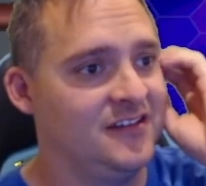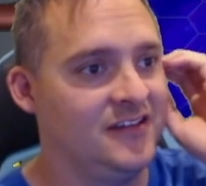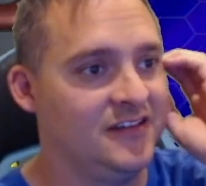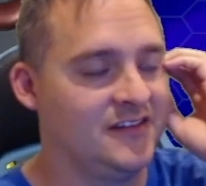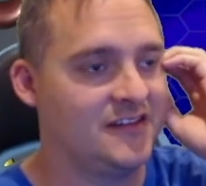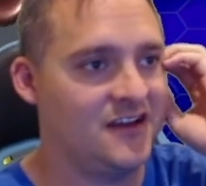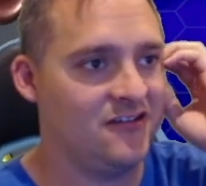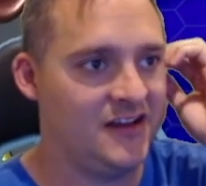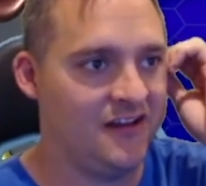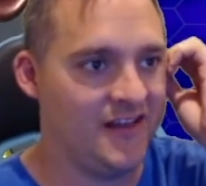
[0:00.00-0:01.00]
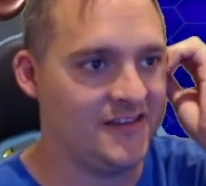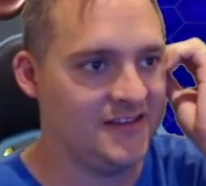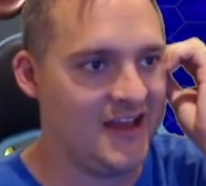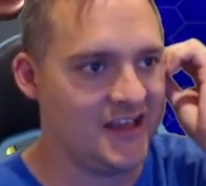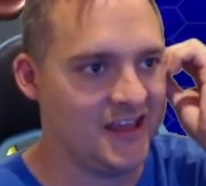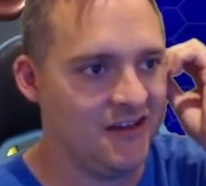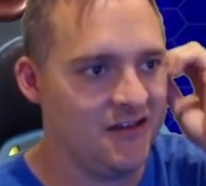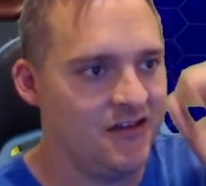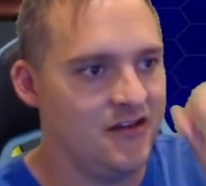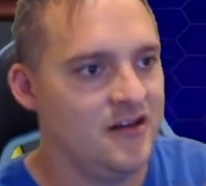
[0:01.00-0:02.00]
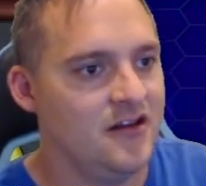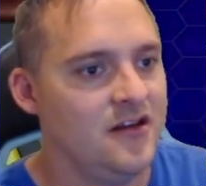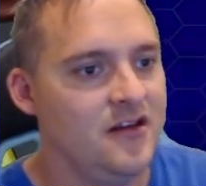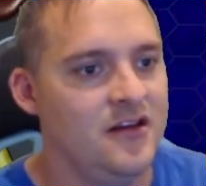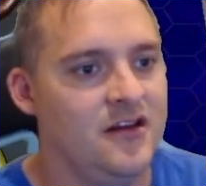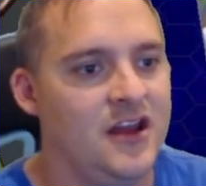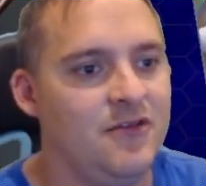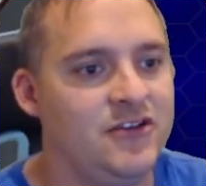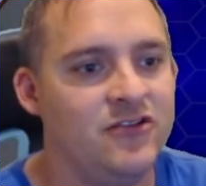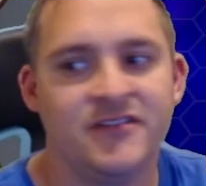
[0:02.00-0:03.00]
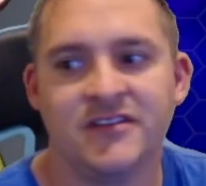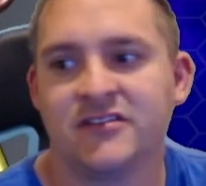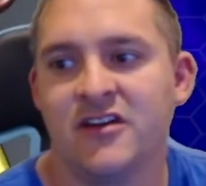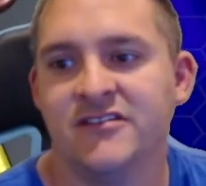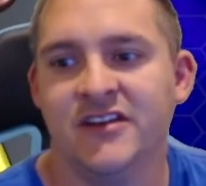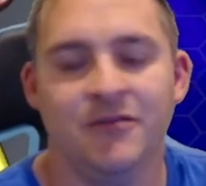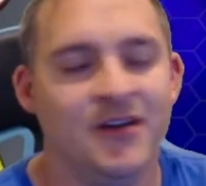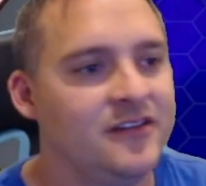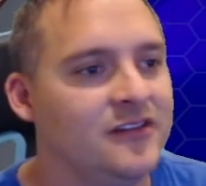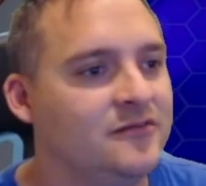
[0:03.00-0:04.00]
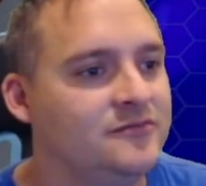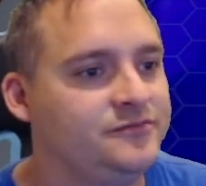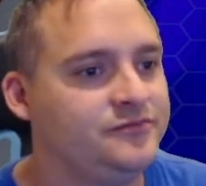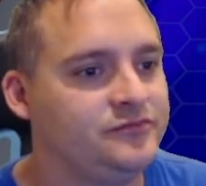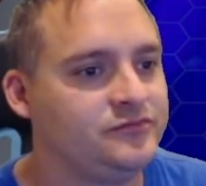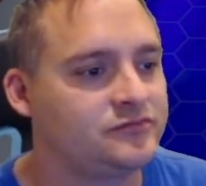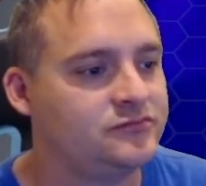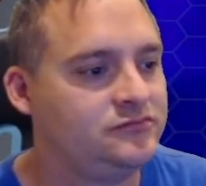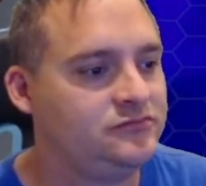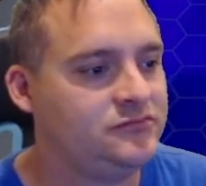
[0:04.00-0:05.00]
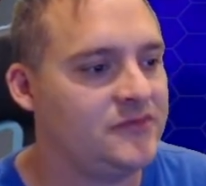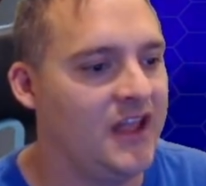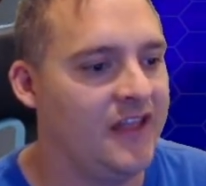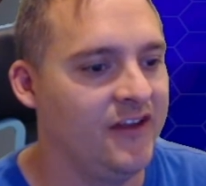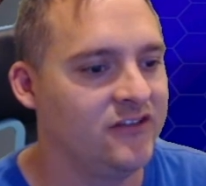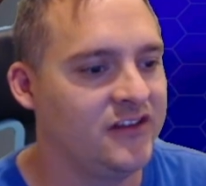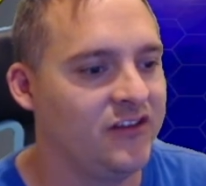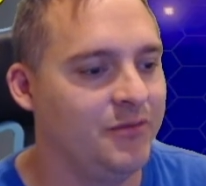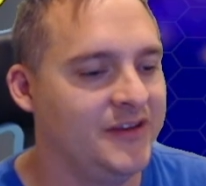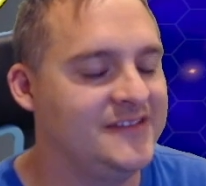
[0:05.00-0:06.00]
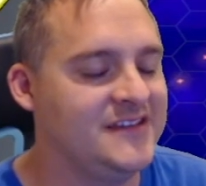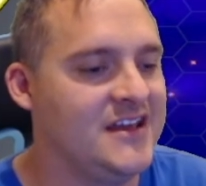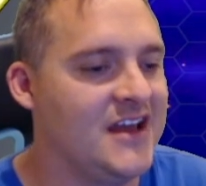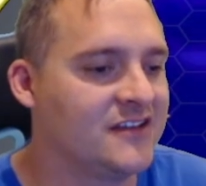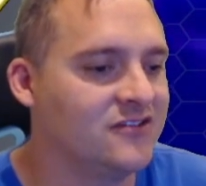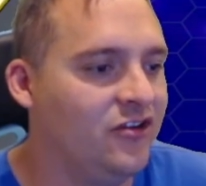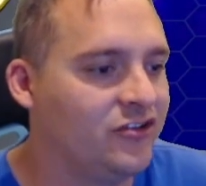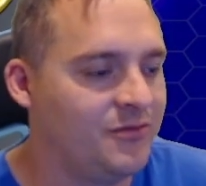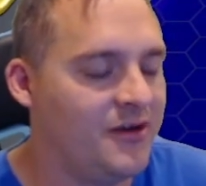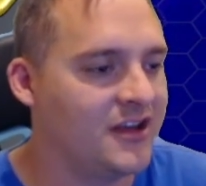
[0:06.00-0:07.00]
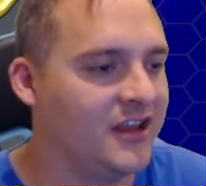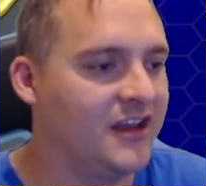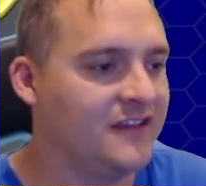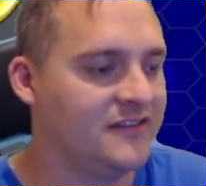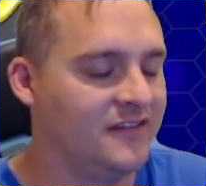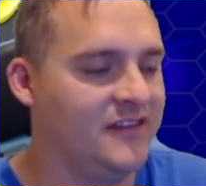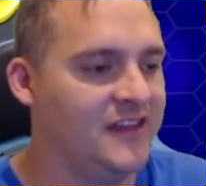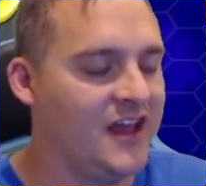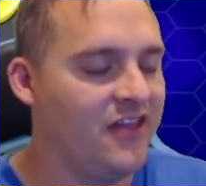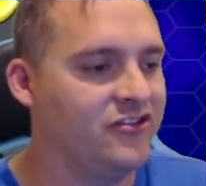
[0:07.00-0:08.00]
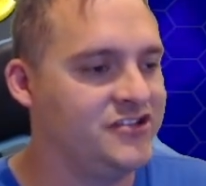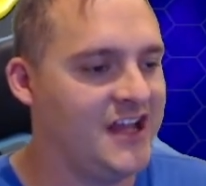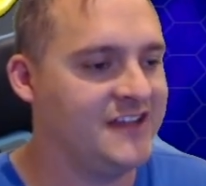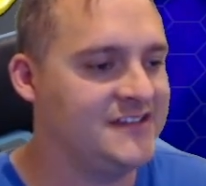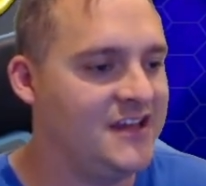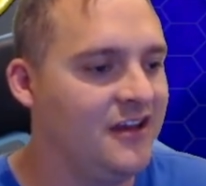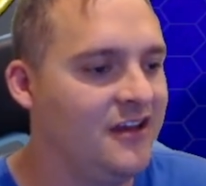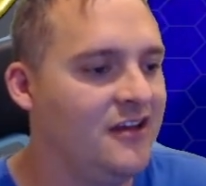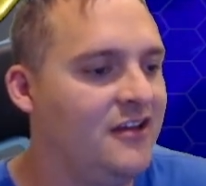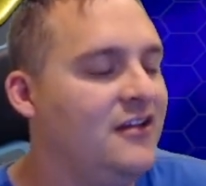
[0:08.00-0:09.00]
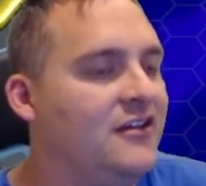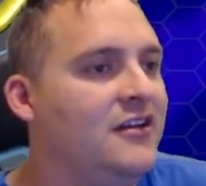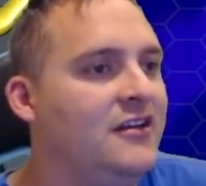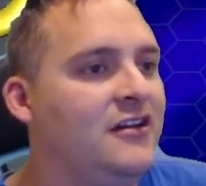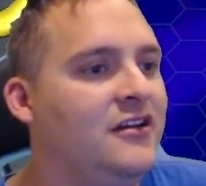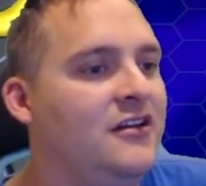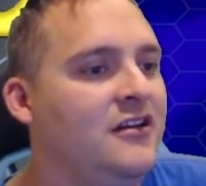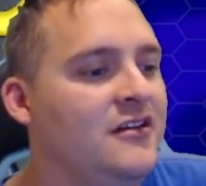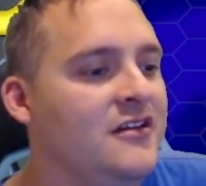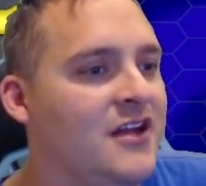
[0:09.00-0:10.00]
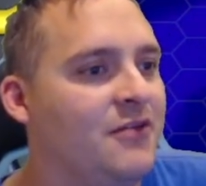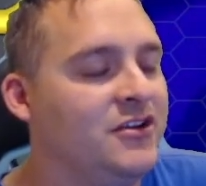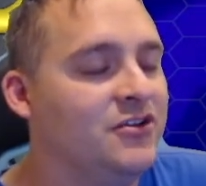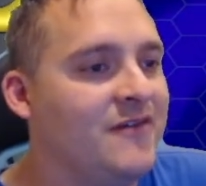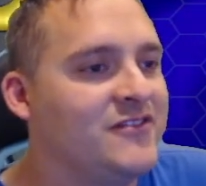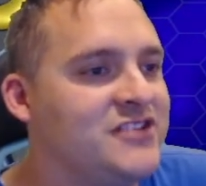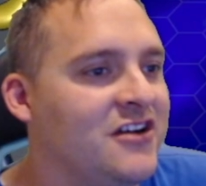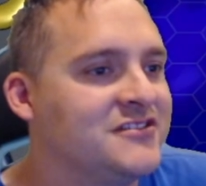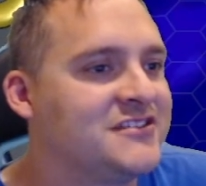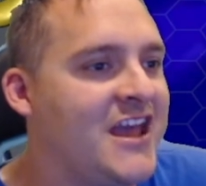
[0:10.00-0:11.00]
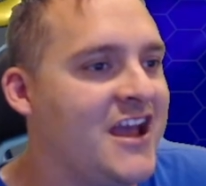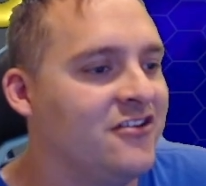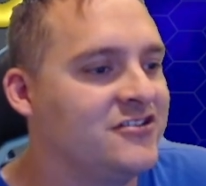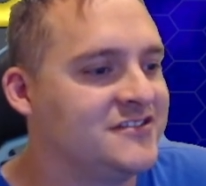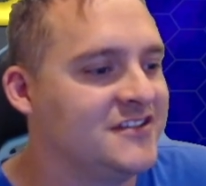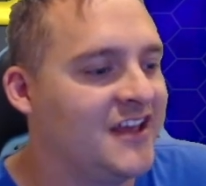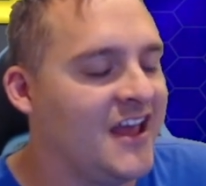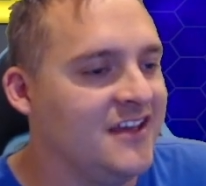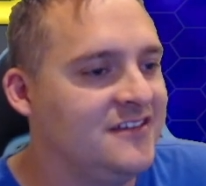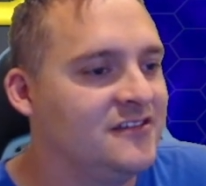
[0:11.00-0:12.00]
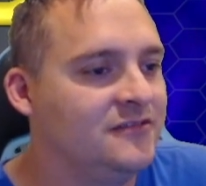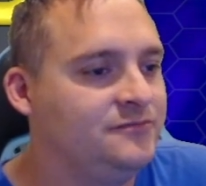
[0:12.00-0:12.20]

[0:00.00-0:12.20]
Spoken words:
This is the Giratina that's attacking. And we draw 6 cards anyways. And there's another Blissey EX. Ultra Ball can get us the other Chansey. And we do have a Cheren's Care just in case.